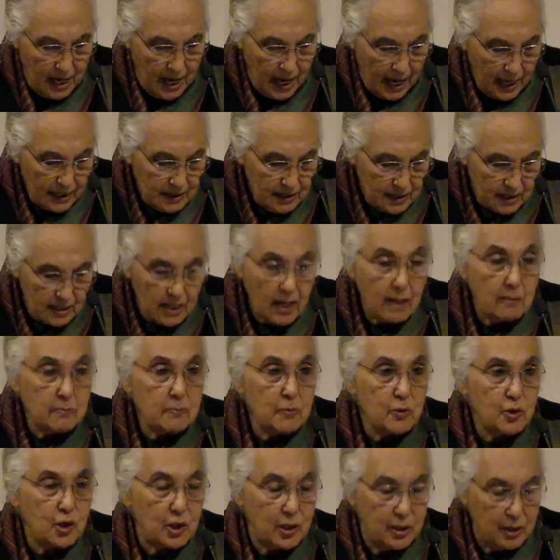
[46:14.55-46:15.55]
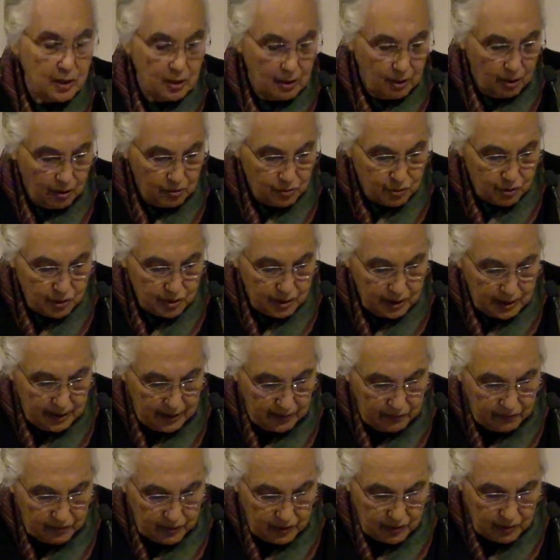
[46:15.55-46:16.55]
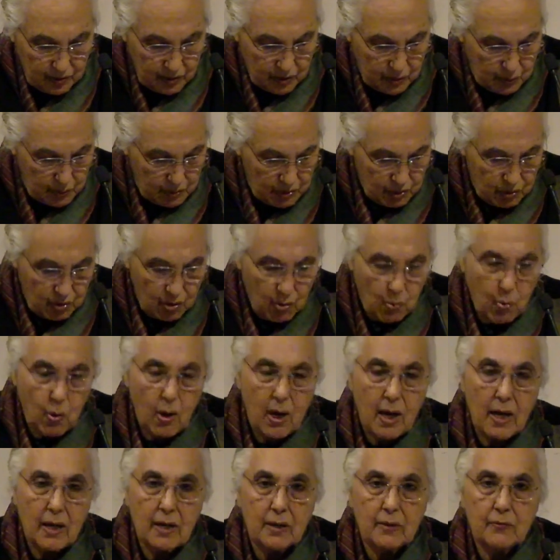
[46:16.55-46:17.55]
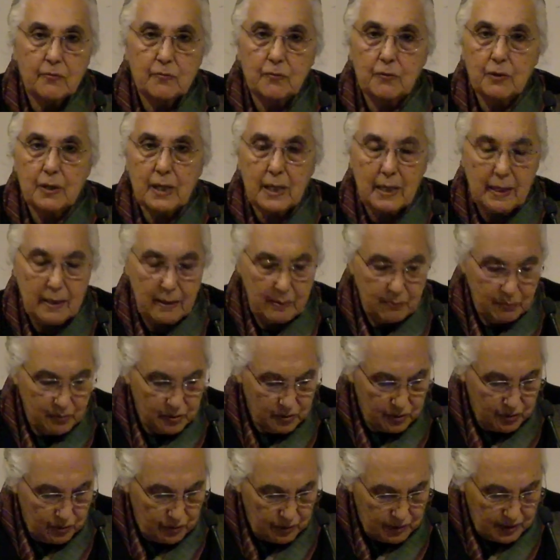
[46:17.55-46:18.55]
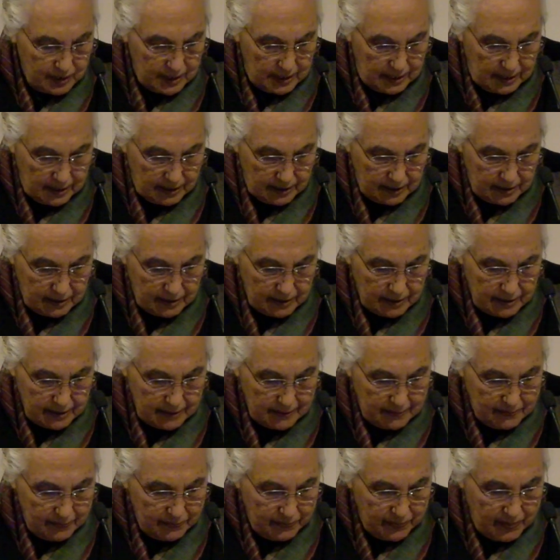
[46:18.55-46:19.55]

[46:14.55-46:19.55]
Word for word: and some genealogical evidence was required for claims to status.